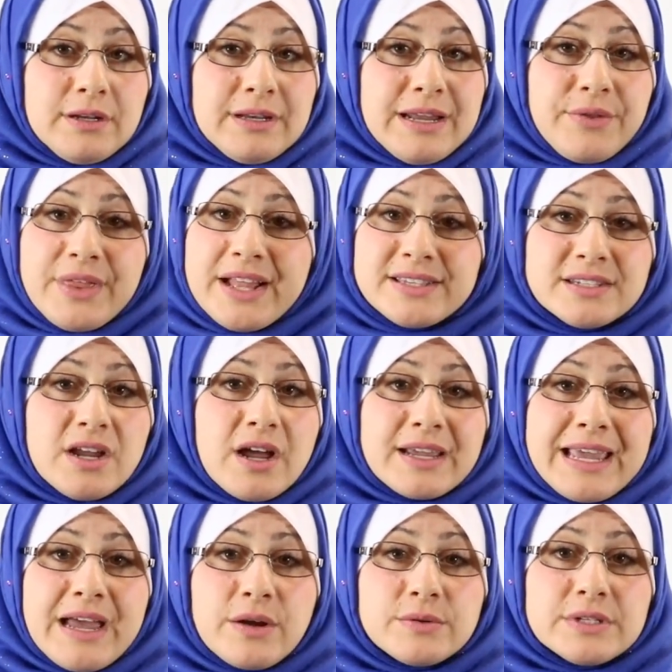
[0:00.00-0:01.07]
Now that's not
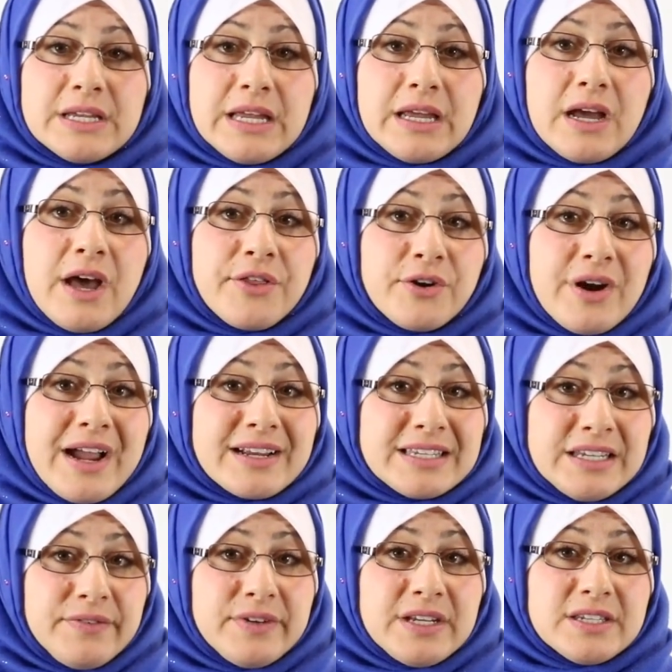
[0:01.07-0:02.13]
counting other
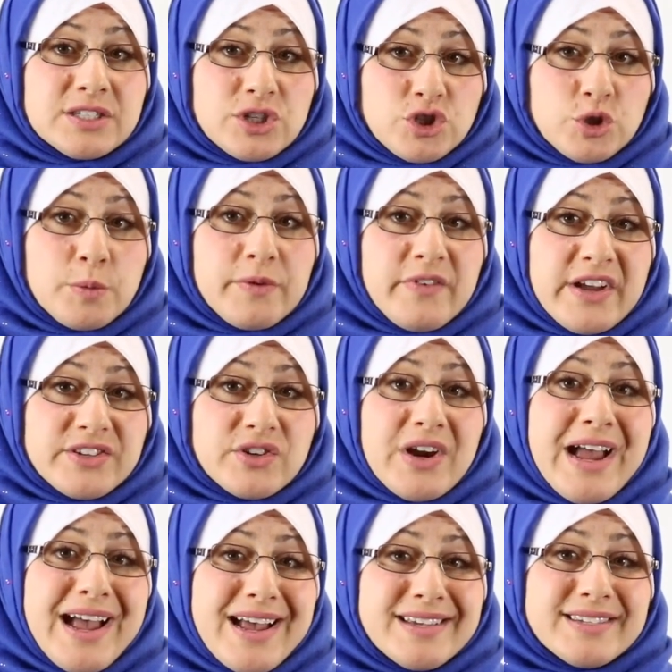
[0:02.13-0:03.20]
activities the supervisor
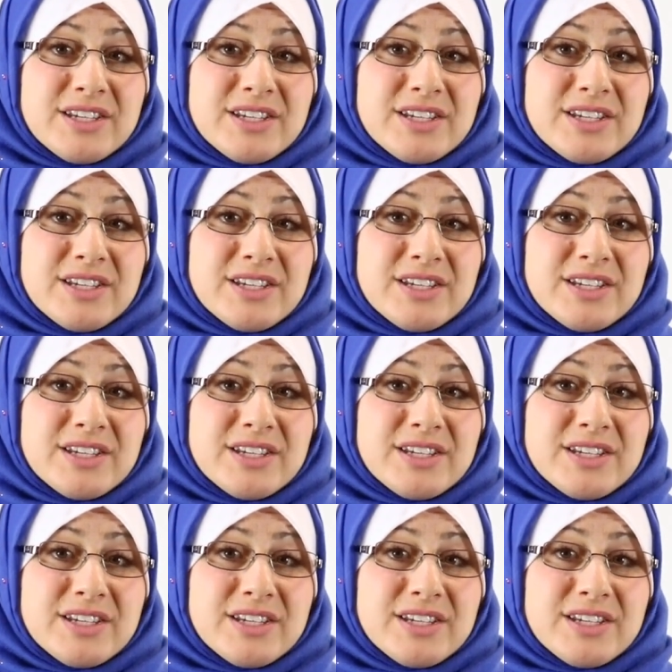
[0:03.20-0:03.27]
has,